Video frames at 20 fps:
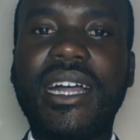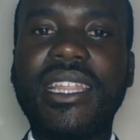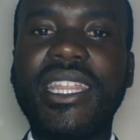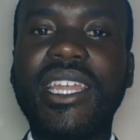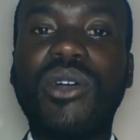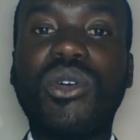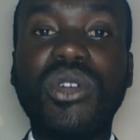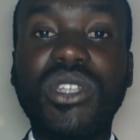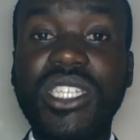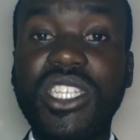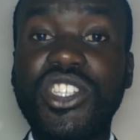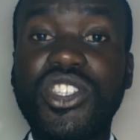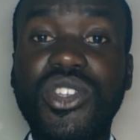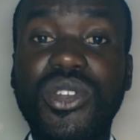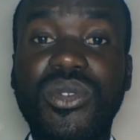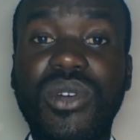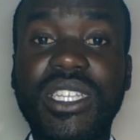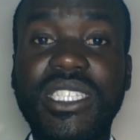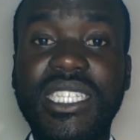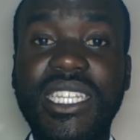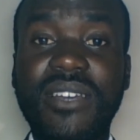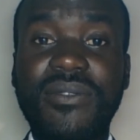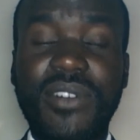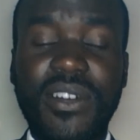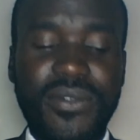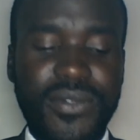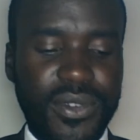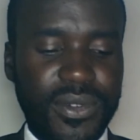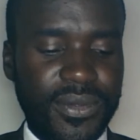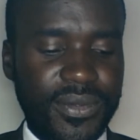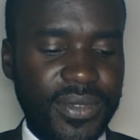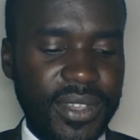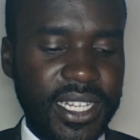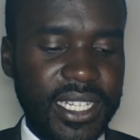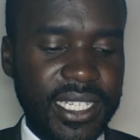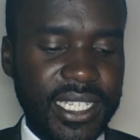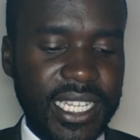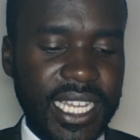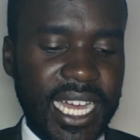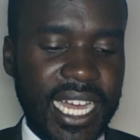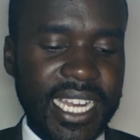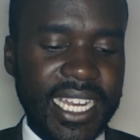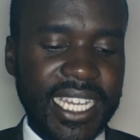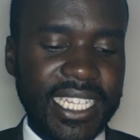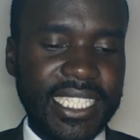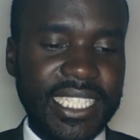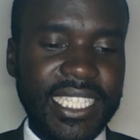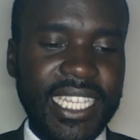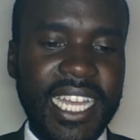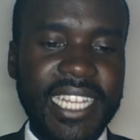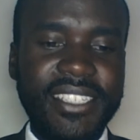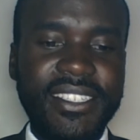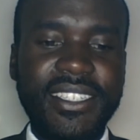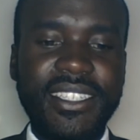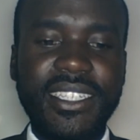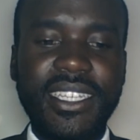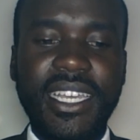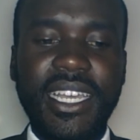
the condition was never fulfilled, and as such,